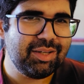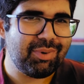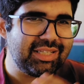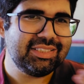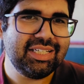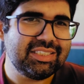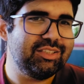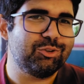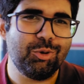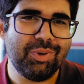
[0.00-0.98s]

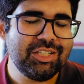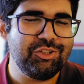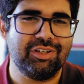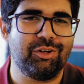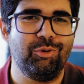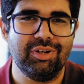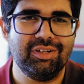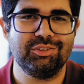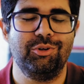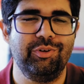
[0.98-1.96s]
imagination so much your recruiter
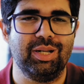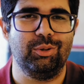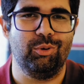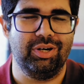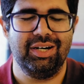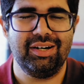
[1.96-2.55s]
is going to ignore it,